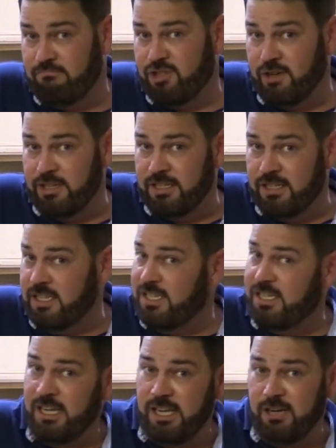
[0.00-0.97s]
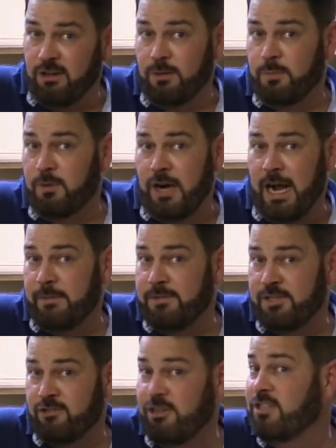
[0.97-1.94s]
streets of DC or perhaps
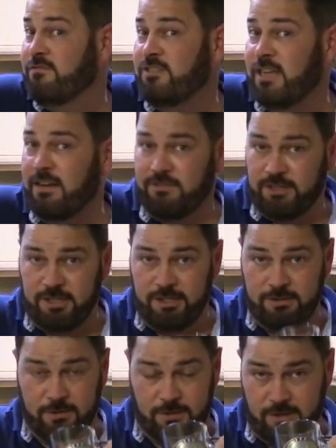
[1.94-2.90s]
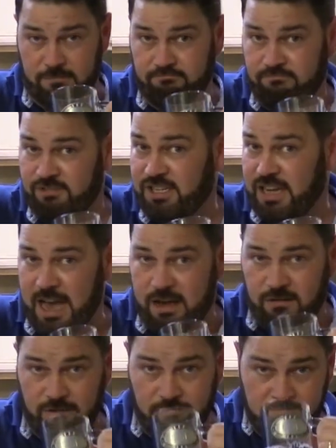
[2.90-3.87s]
streets of Denver or
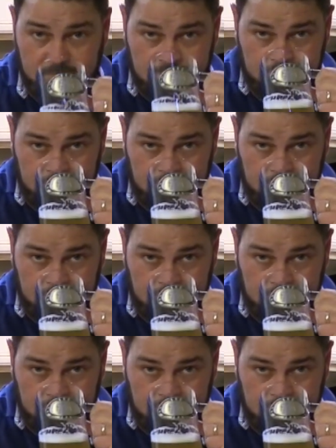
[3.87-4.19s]
Seattle